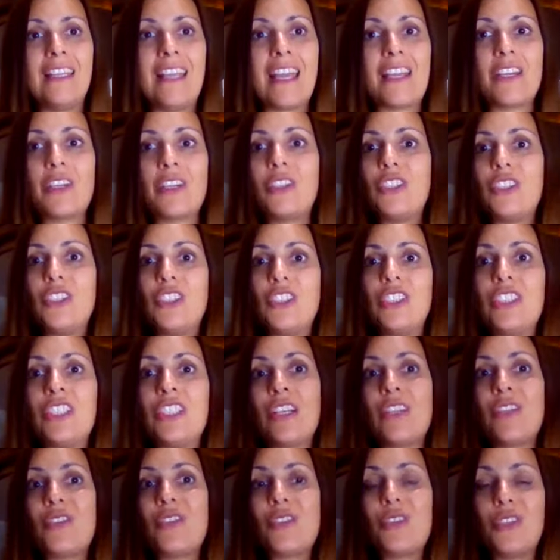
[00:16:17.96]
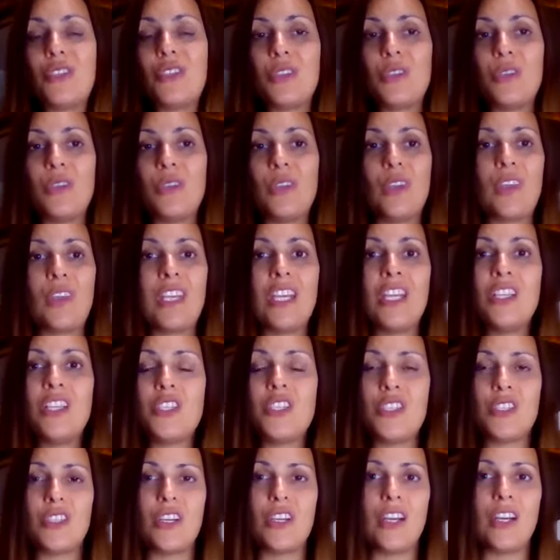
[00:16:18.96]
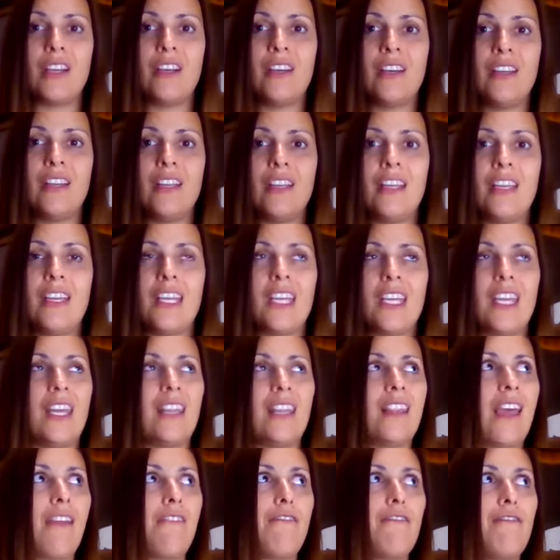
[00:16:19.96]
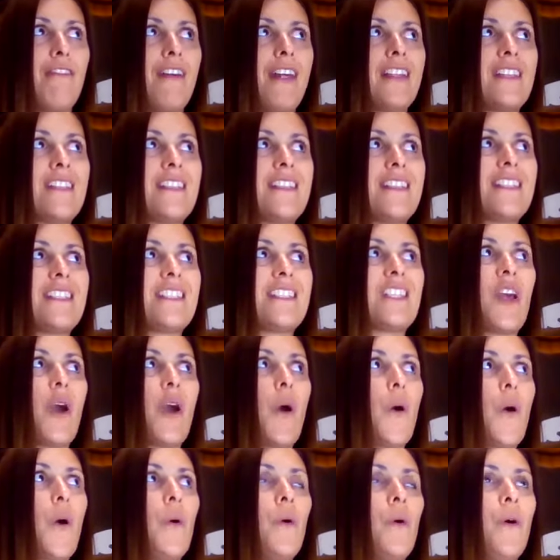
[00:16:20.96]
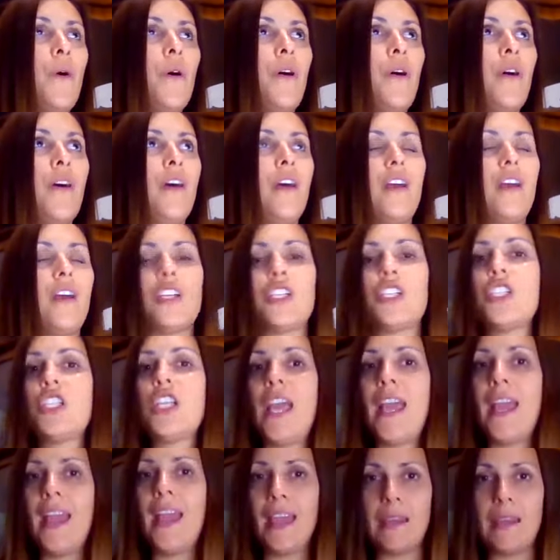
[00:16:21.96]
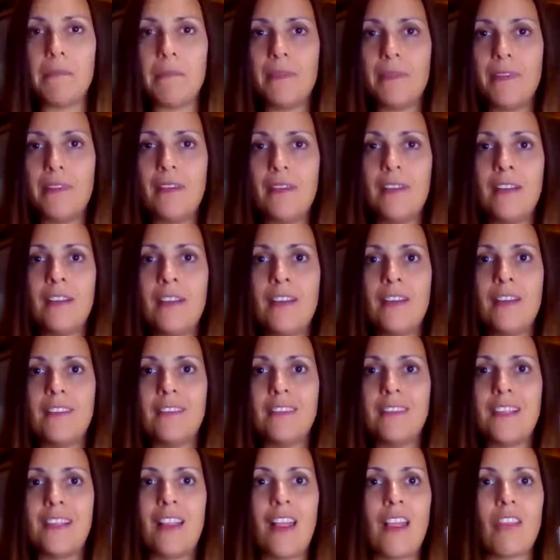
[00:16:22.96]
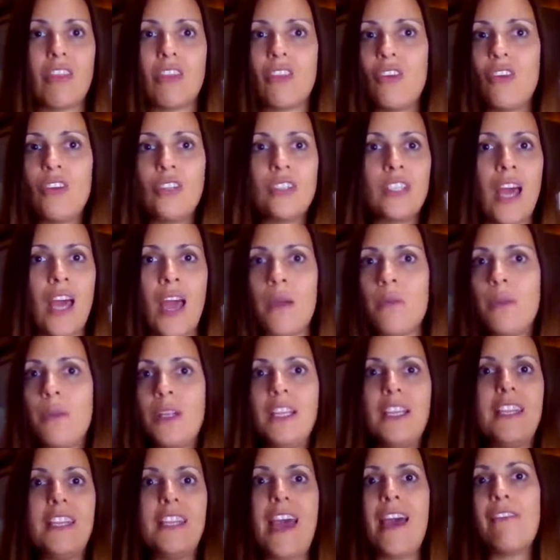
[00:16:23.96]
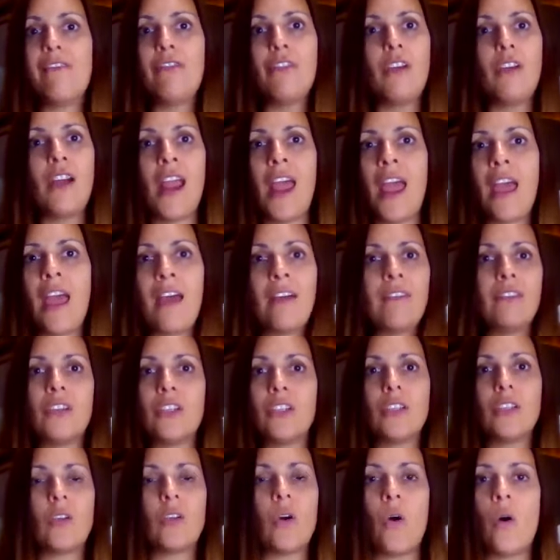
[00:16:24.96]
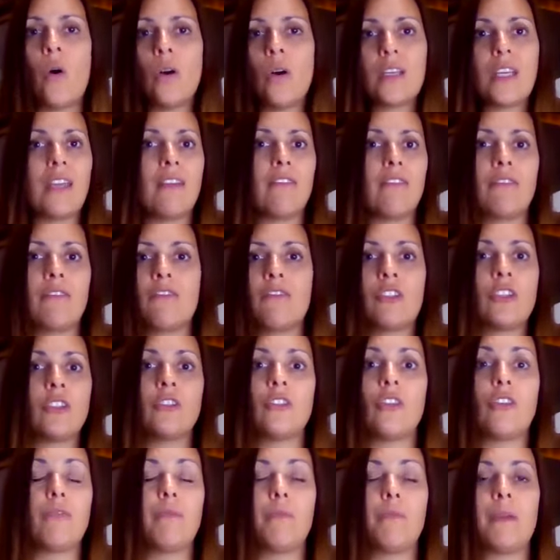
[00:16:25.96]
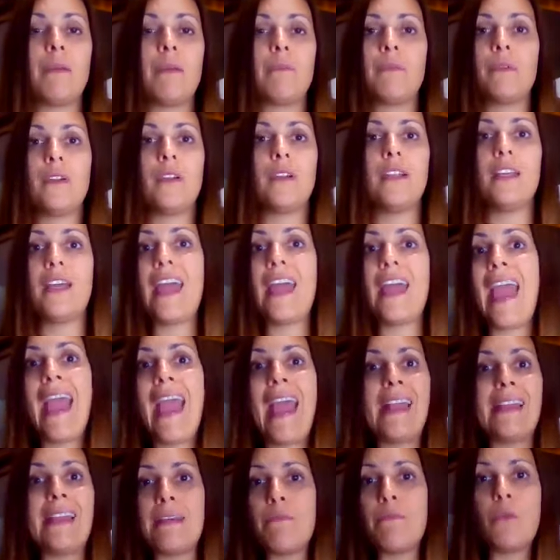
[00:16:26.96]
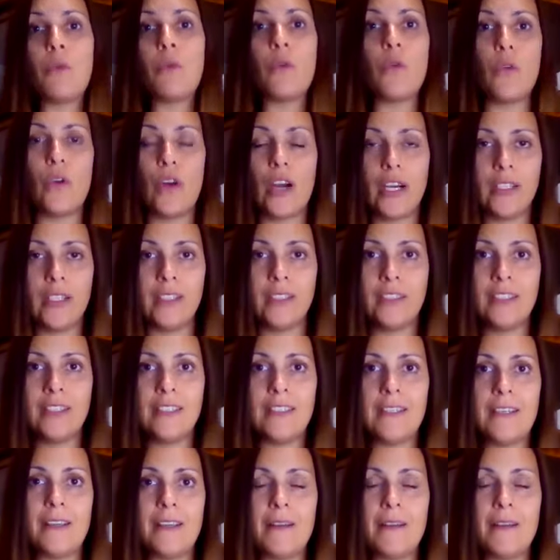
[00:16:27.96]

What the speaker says: and I couldn't answer to the teacher, and I felt so ashamed that I thought I will never, ever talk in front of people anymore.